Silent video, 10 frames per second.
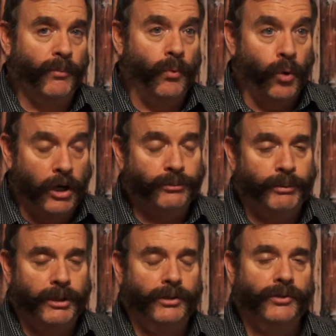was
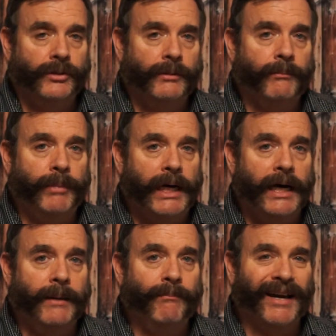produced
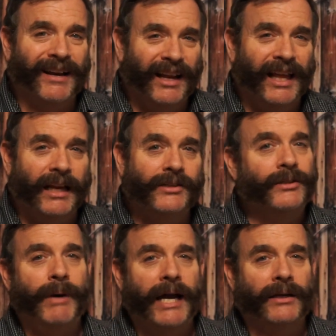by McClelland
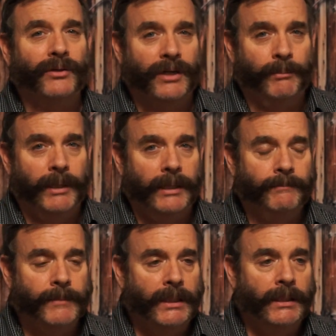Tobacco Company.
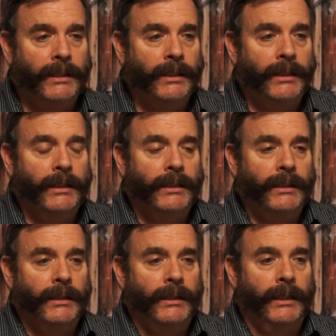
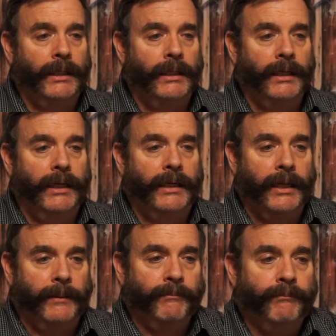
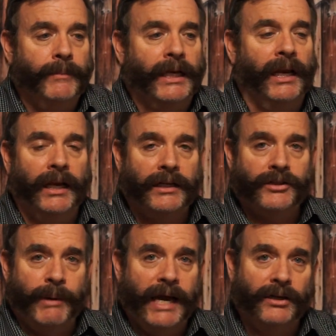Now, McClelland
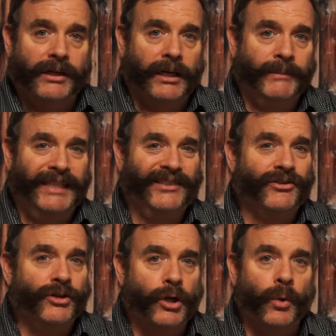Tobacco Company
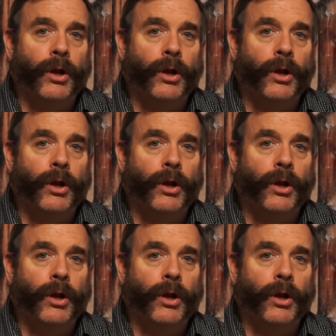is no